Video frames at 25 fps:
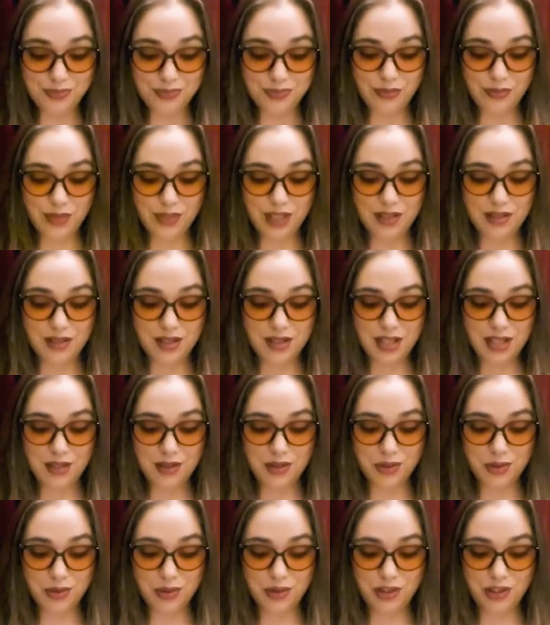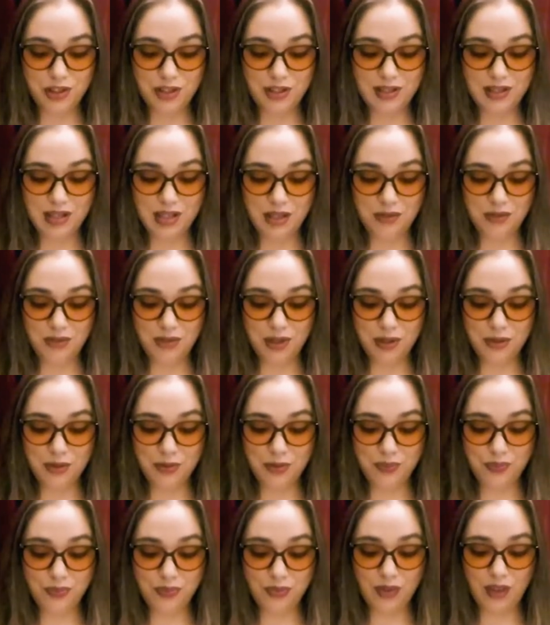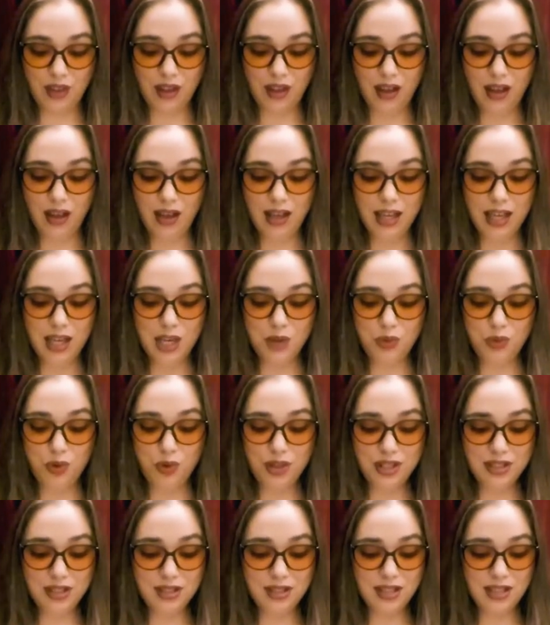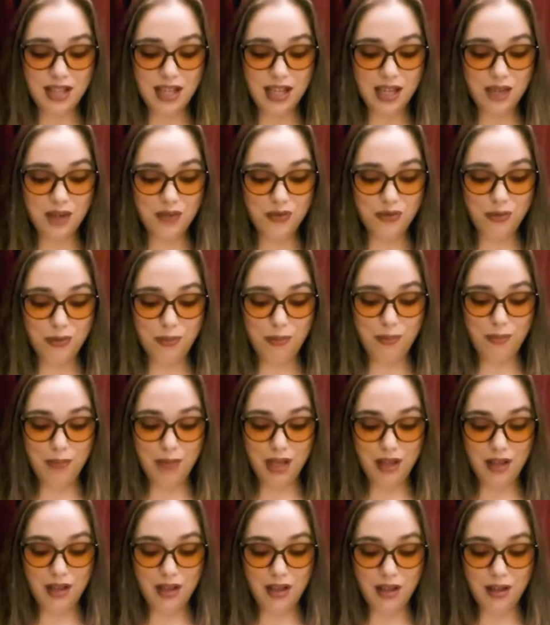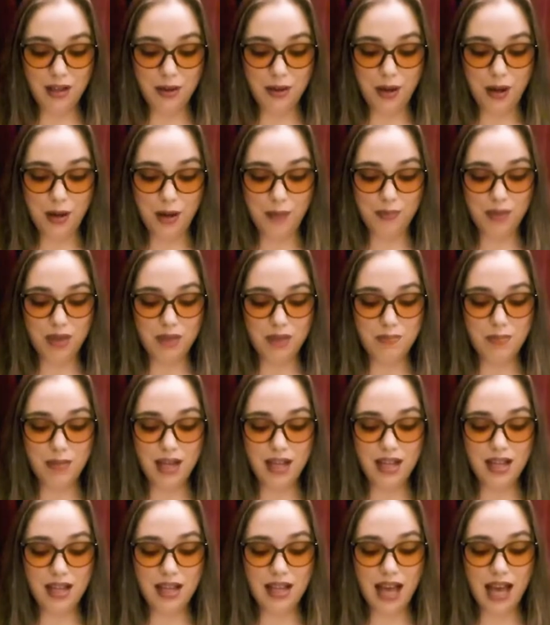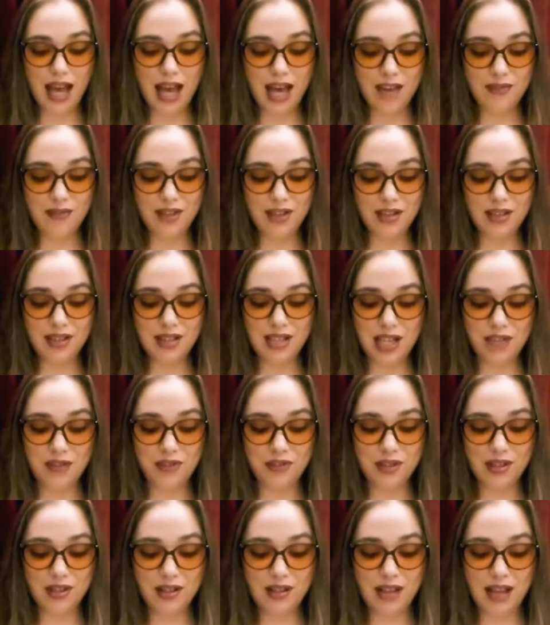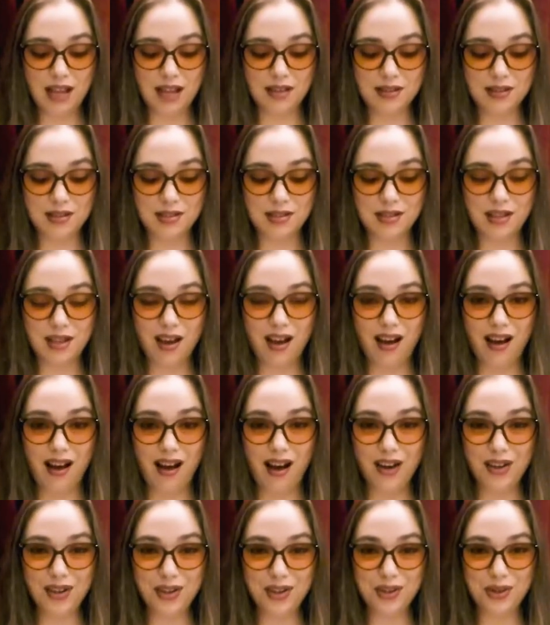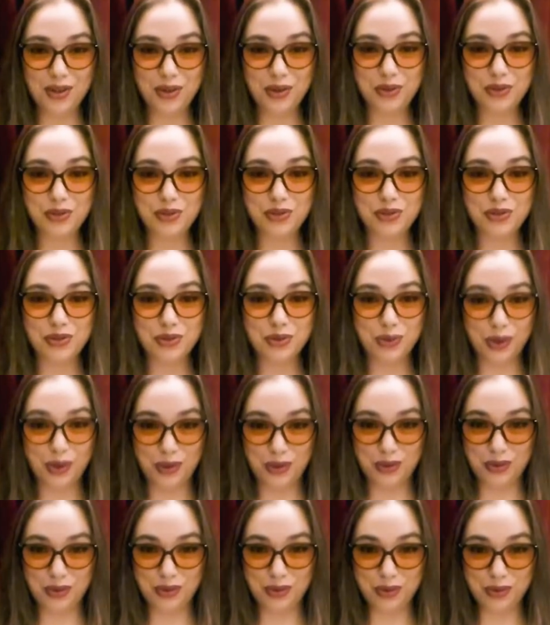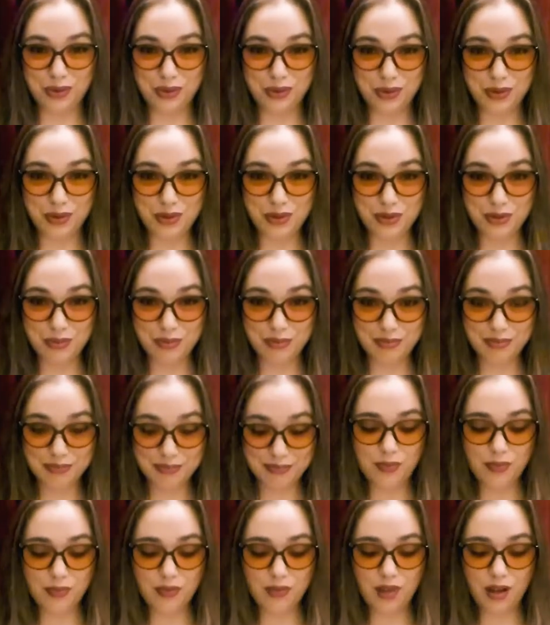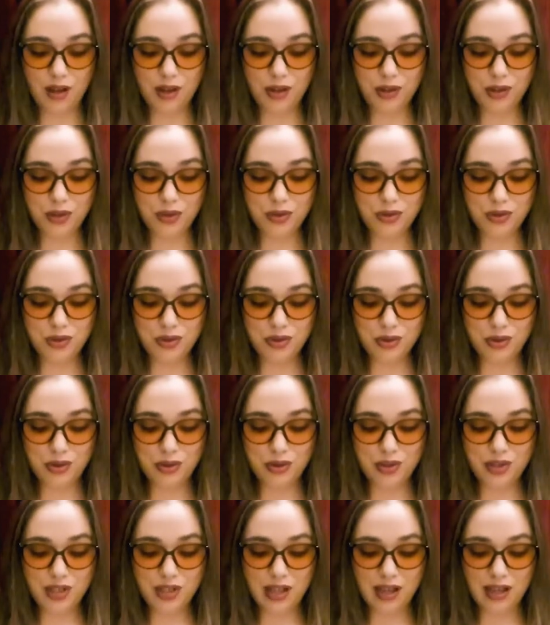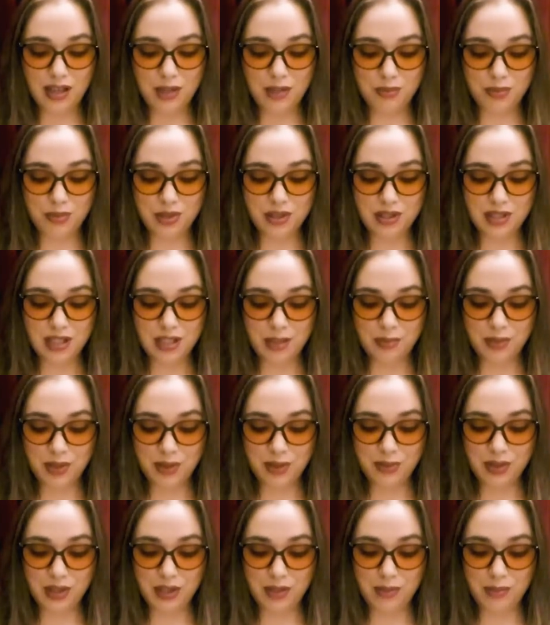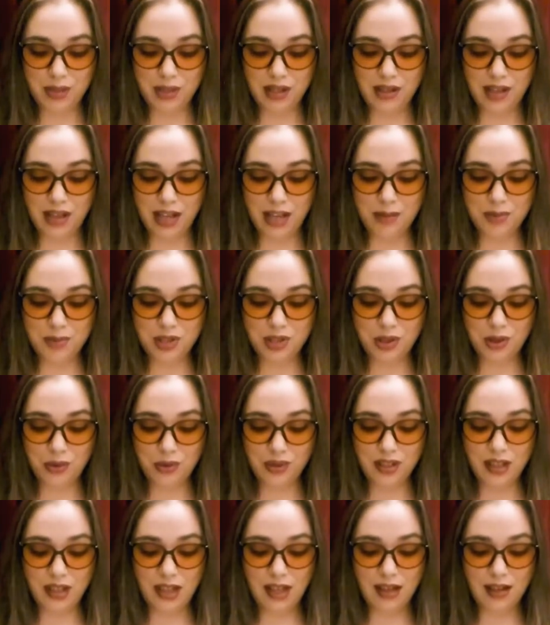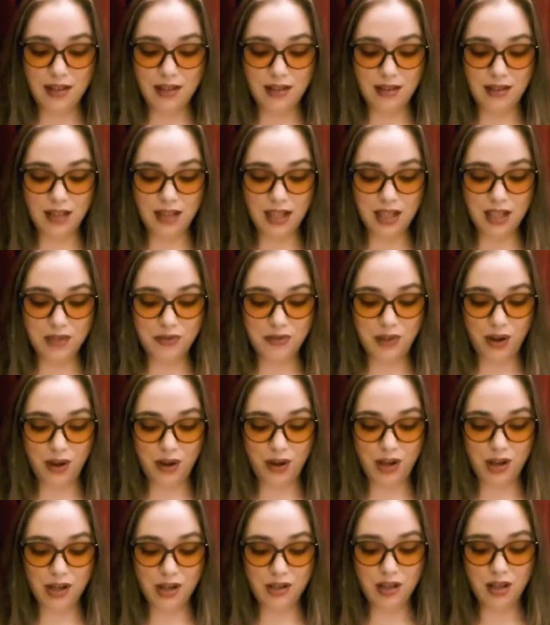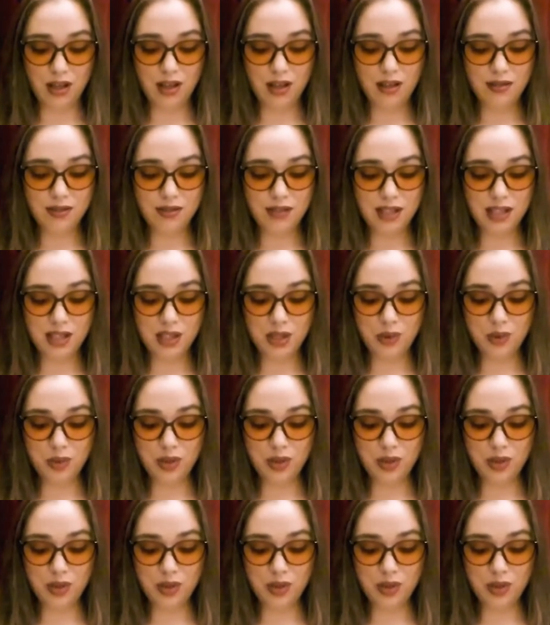said Scrooge's nephew. He wouldn't take it from me, but may he have it nevertheless. Uncle Scrooge. Uncle Scrooge had imperceptibly become so gay and light of heart that he would